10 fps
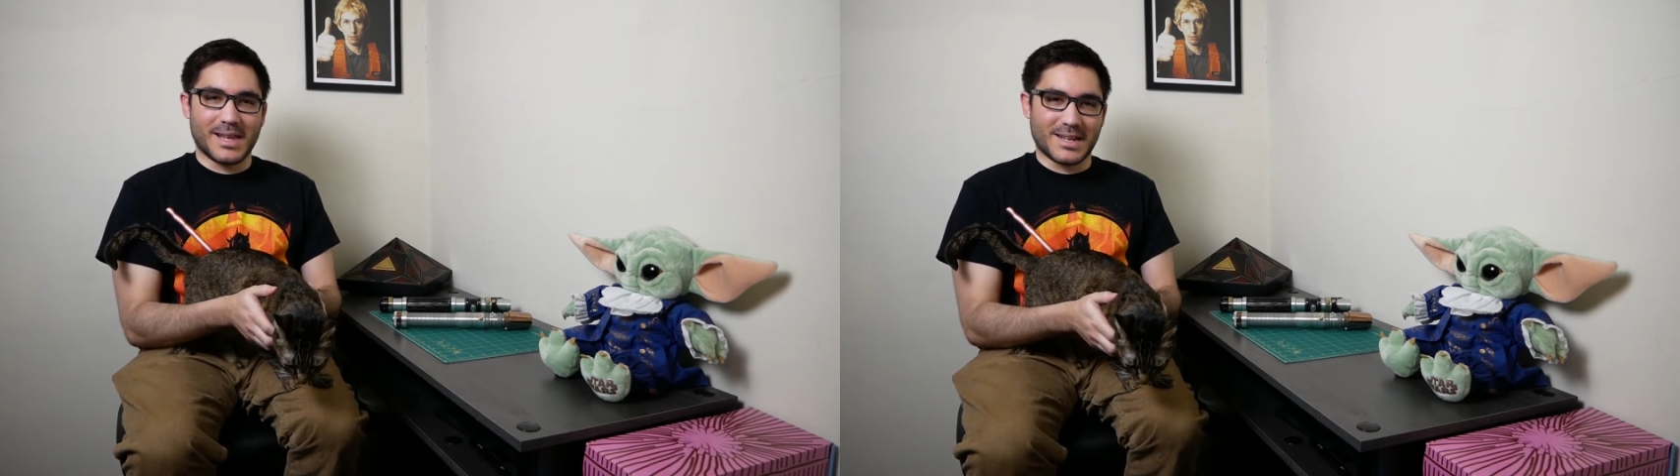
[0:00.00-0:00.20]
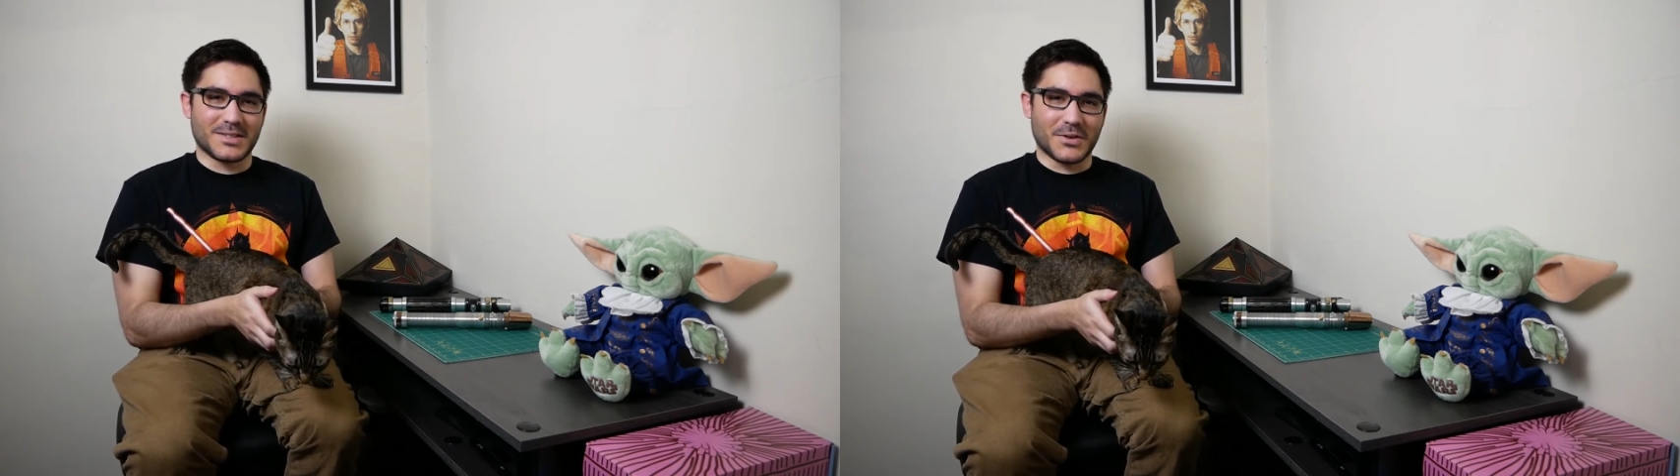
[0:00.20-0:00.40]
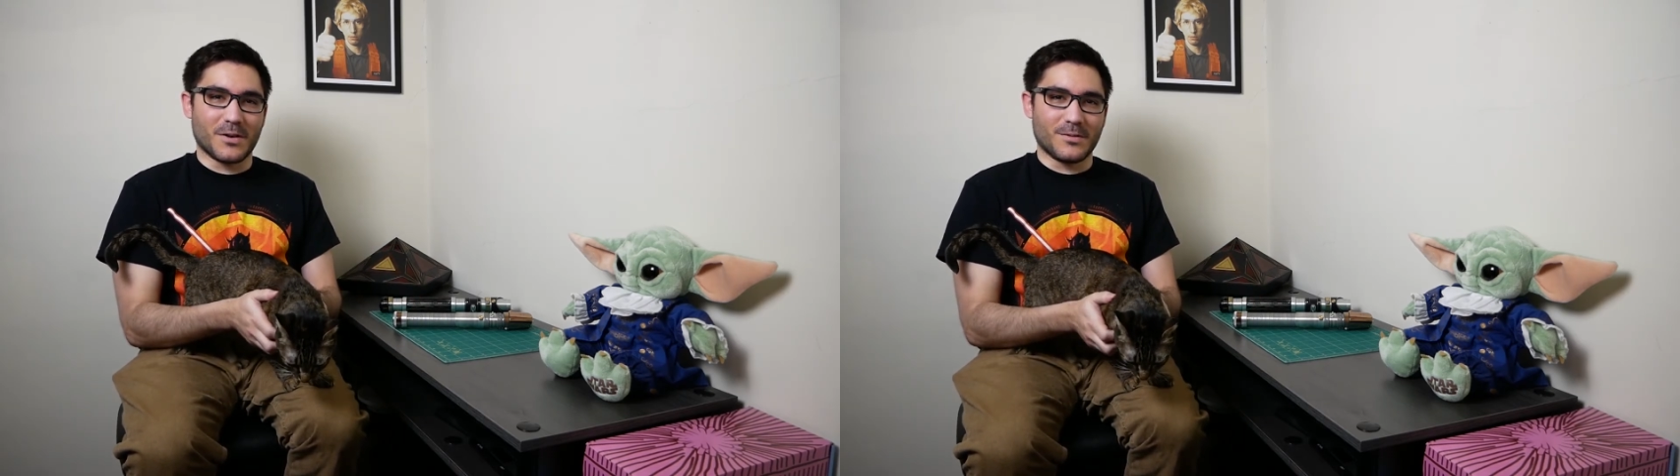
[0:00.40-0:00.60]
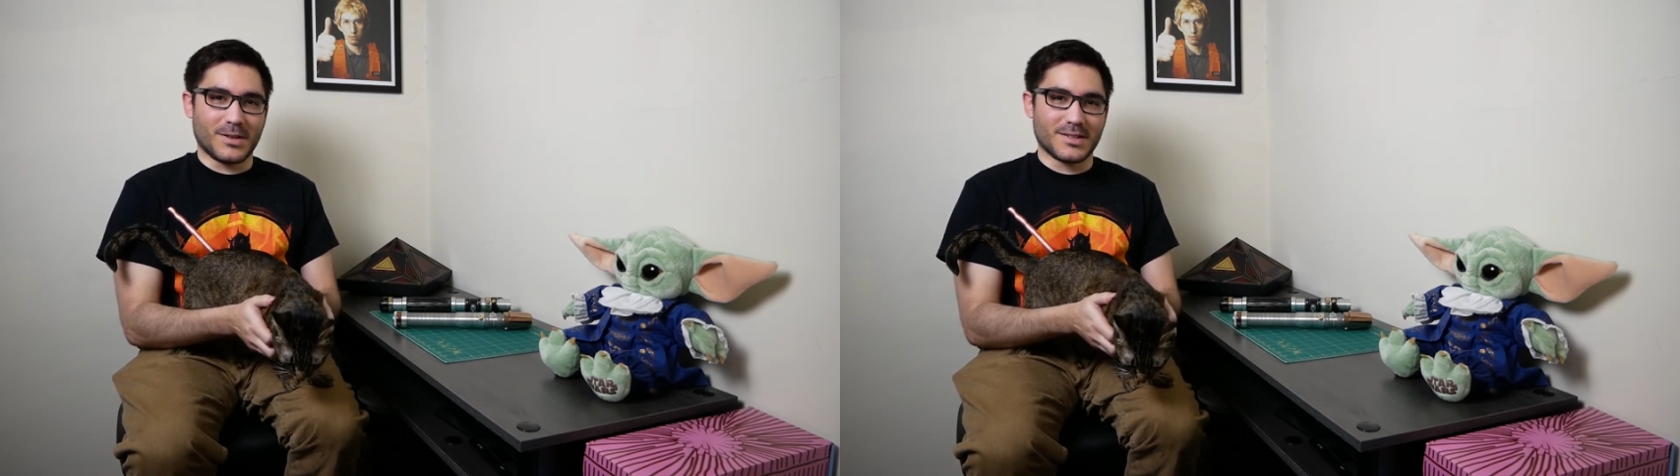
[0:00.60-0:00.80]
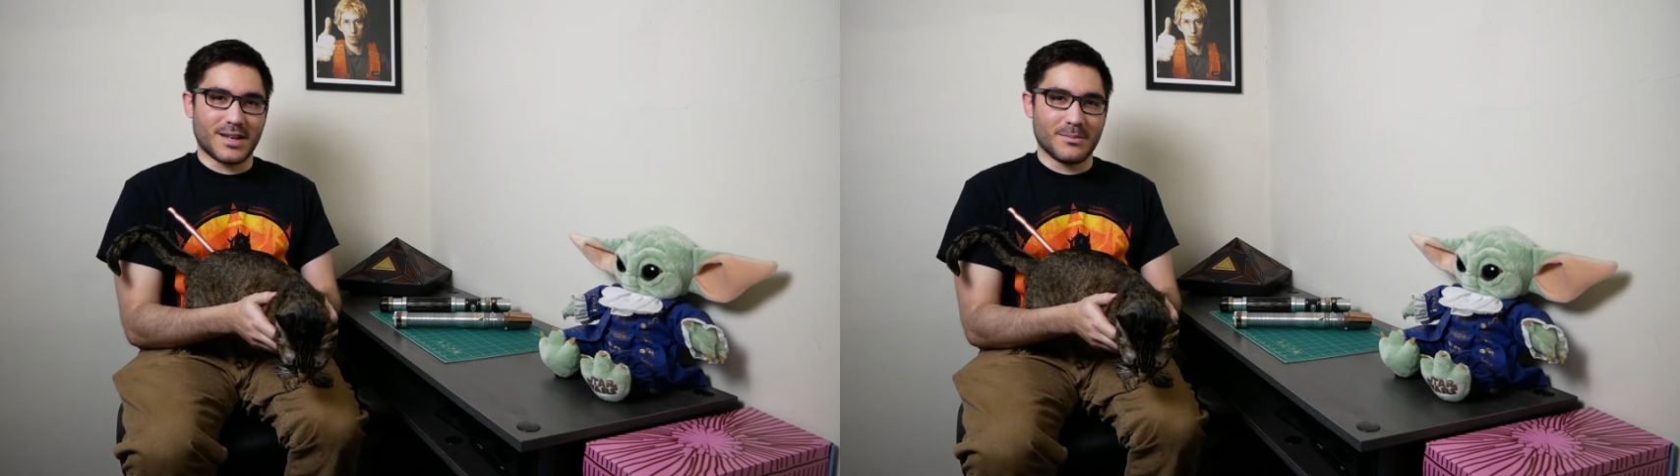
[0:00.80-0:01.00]
Starfall
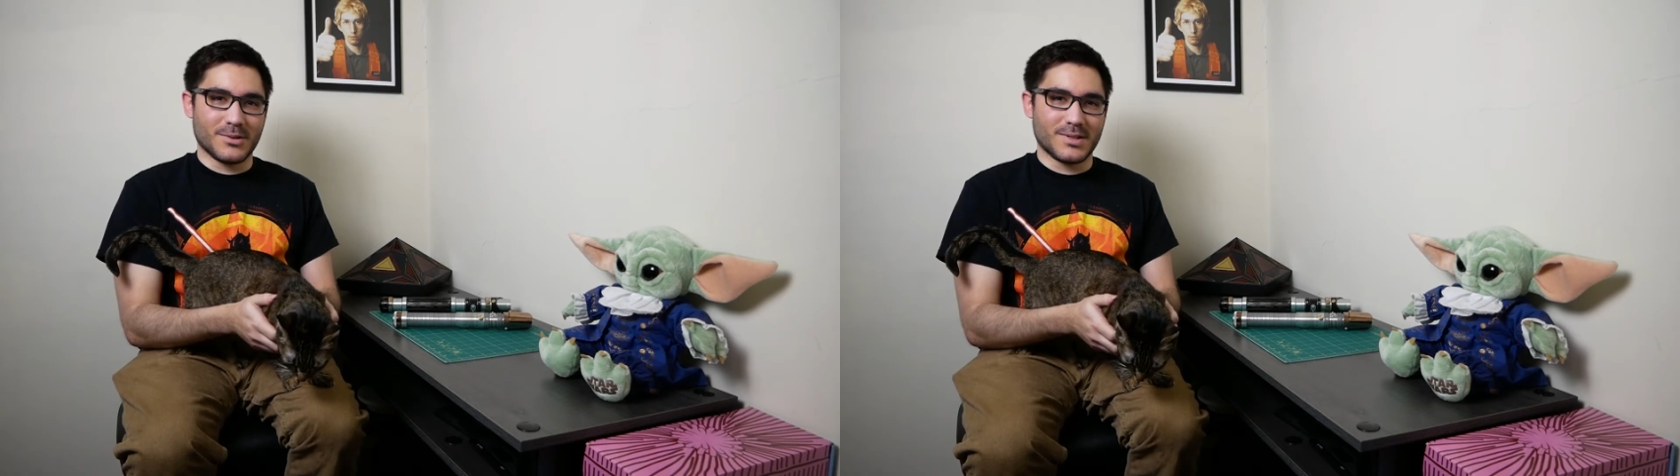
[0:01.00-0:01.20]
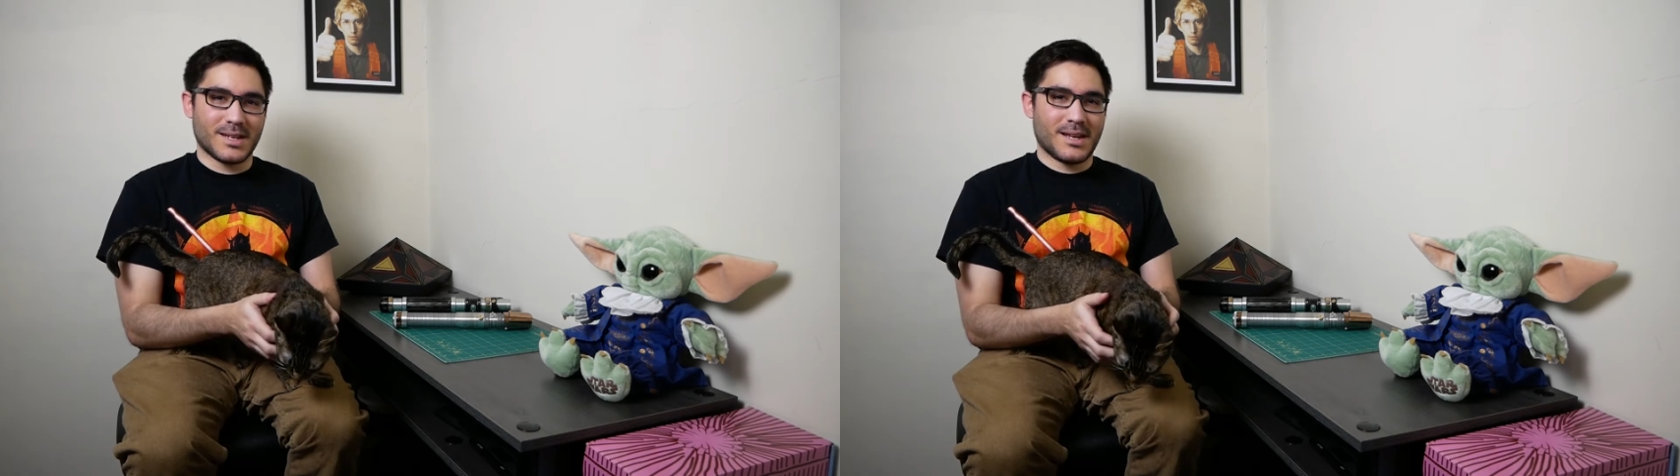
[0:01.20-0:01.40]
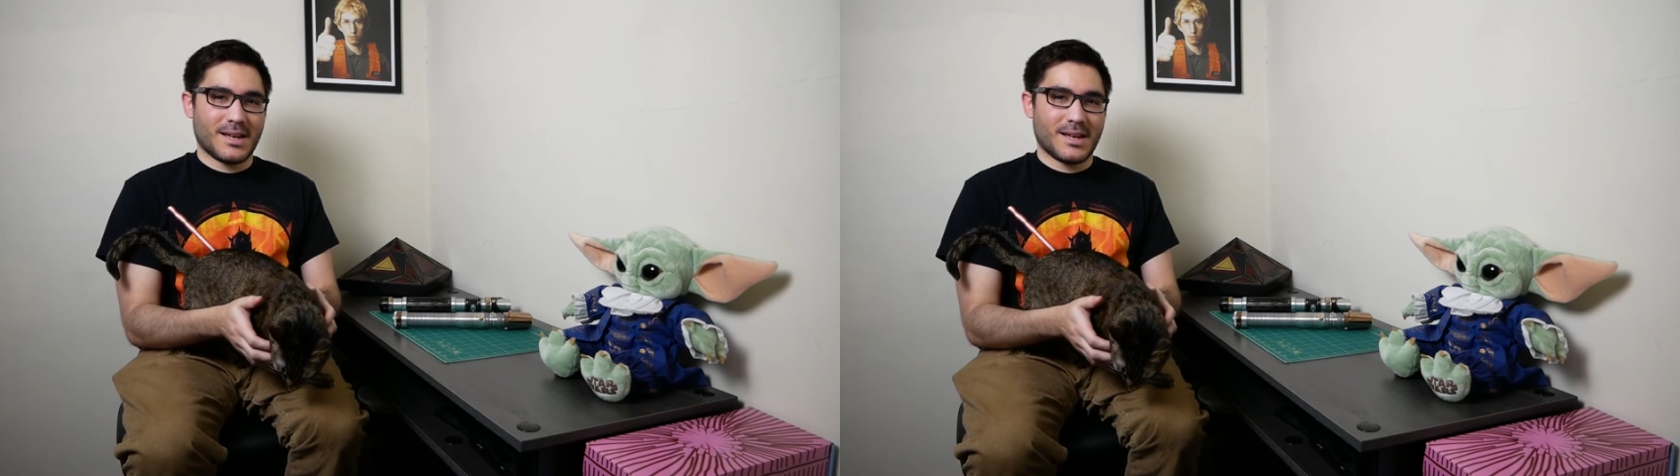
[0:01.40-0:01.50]
Sabers,